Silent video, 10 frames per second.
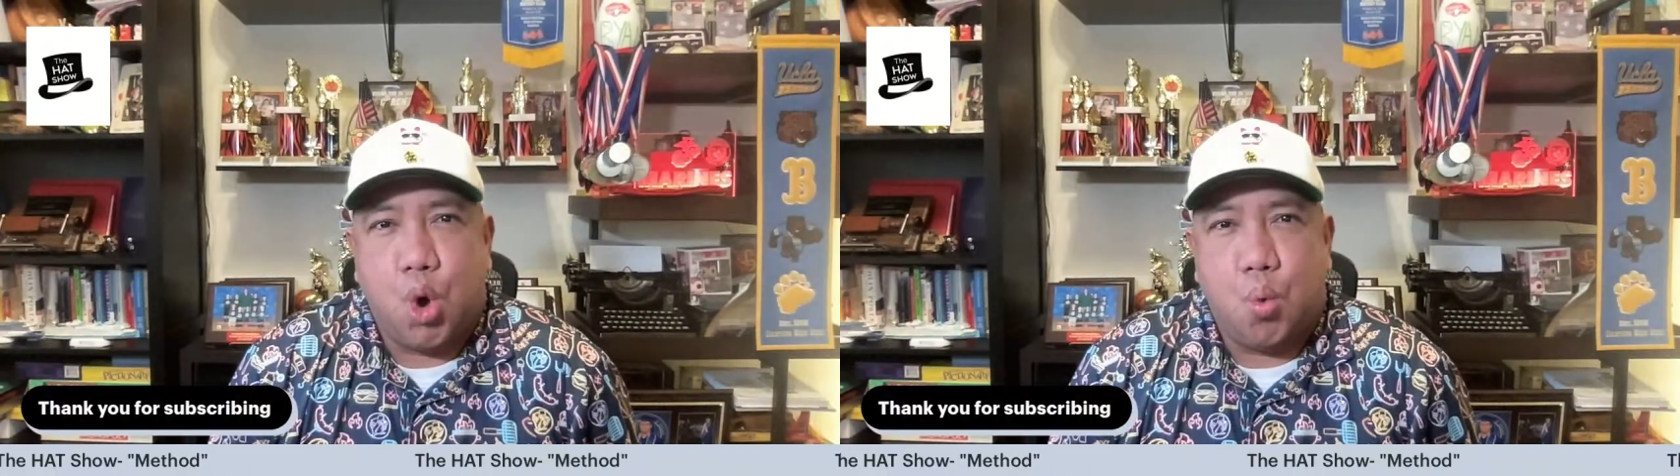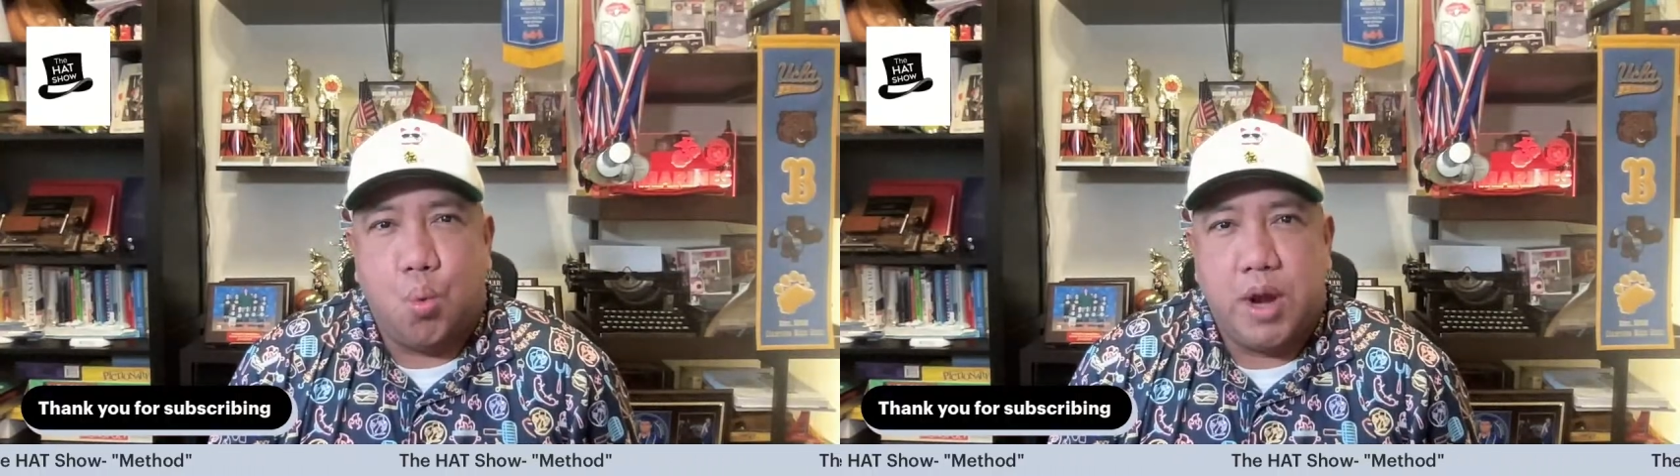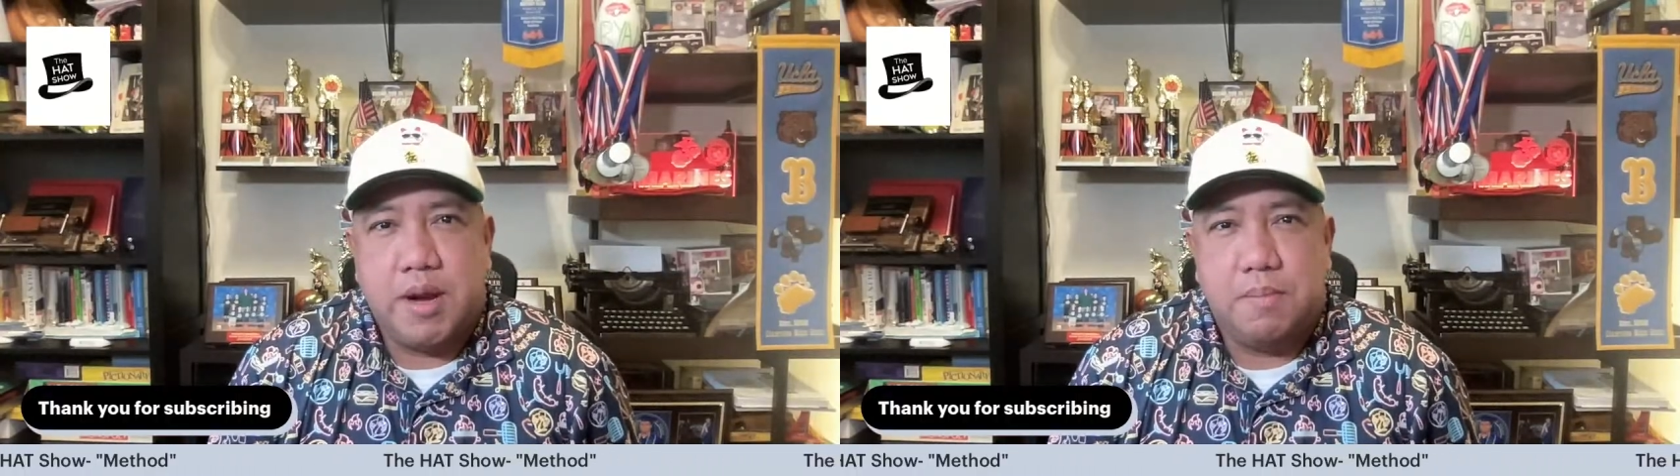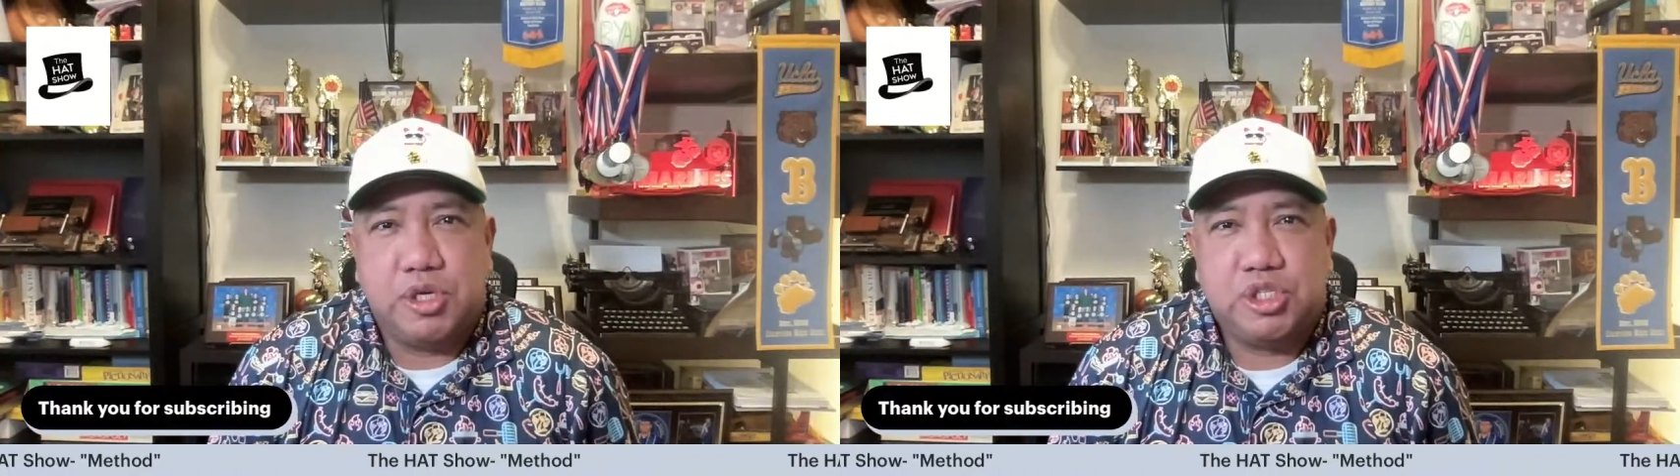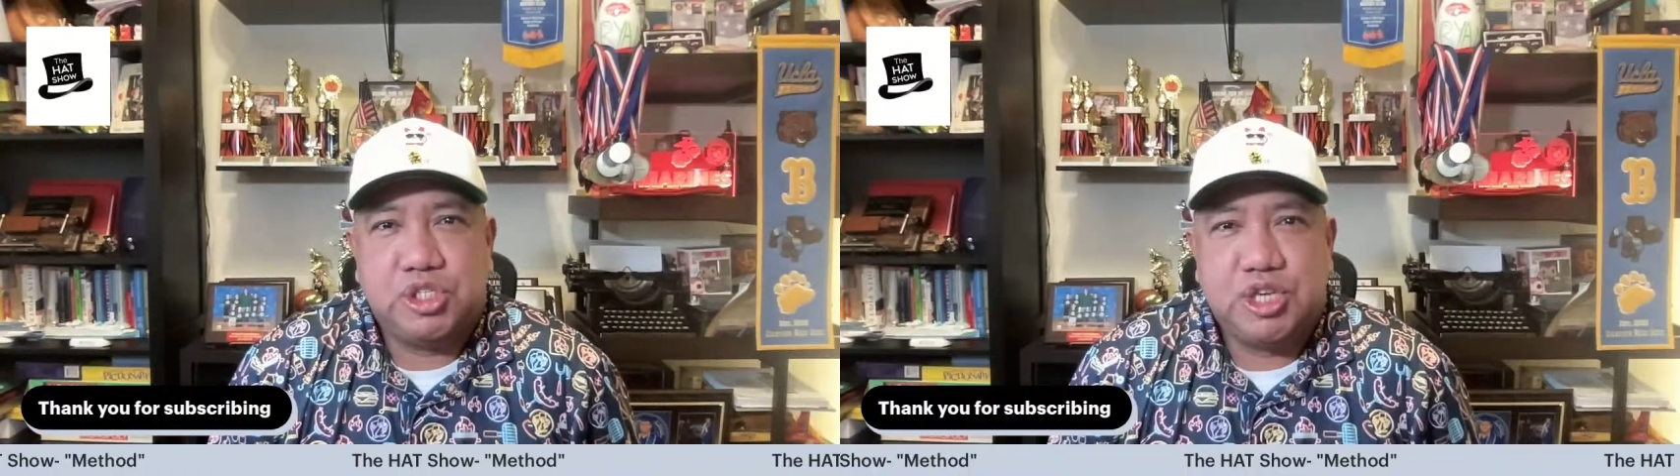When the
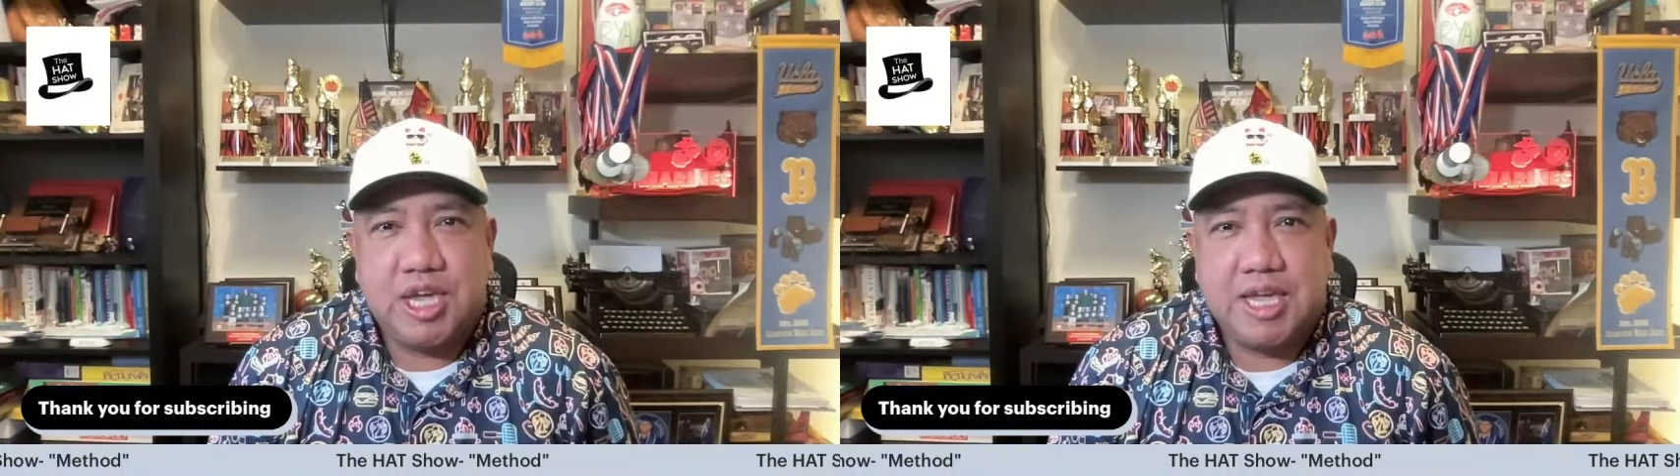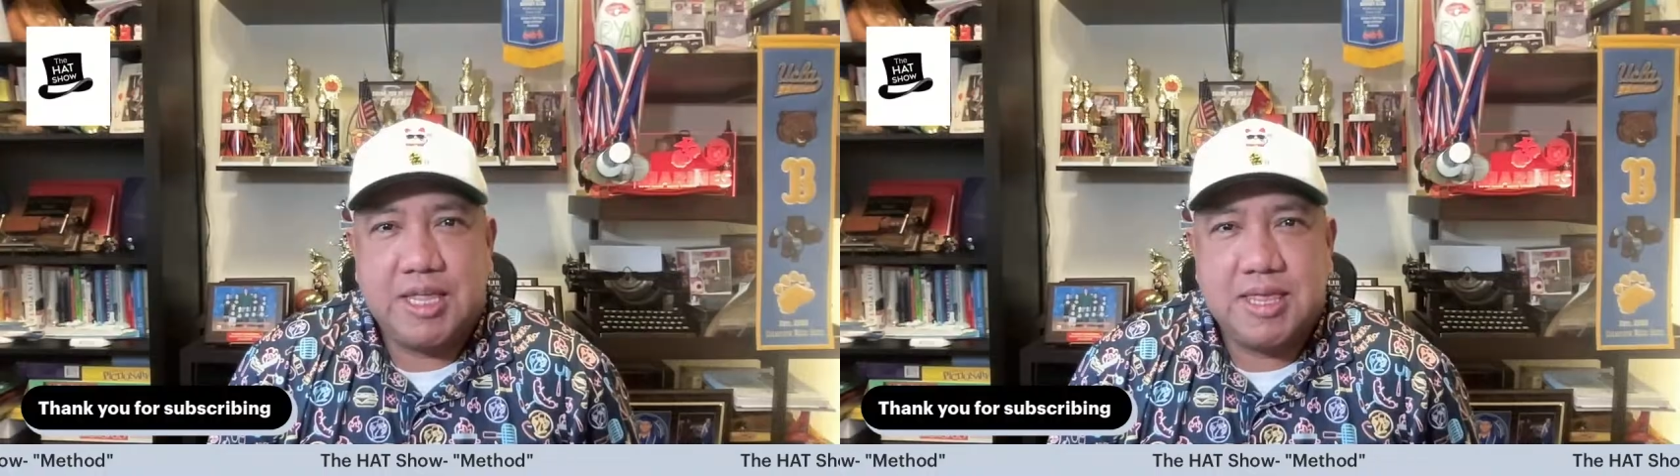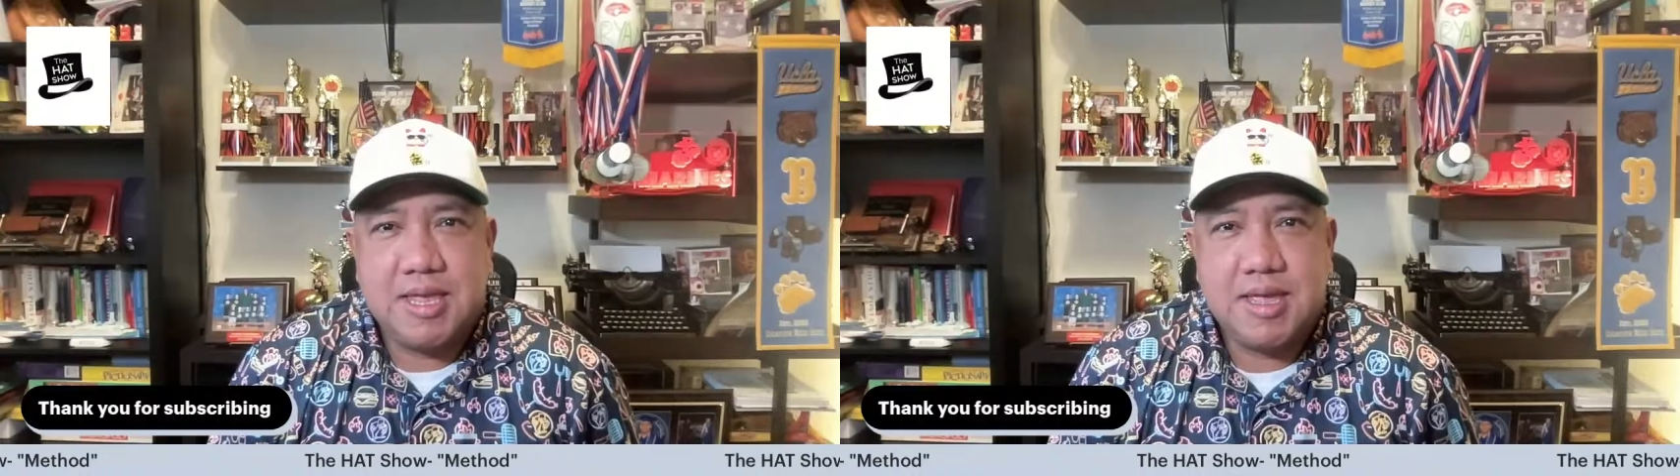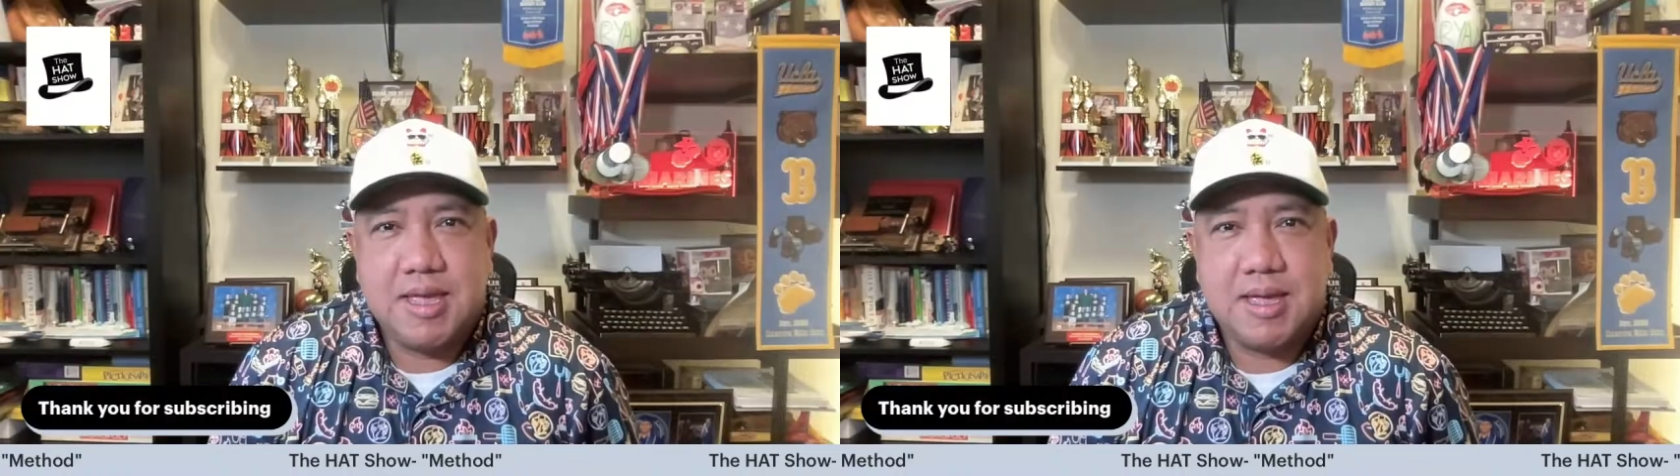machine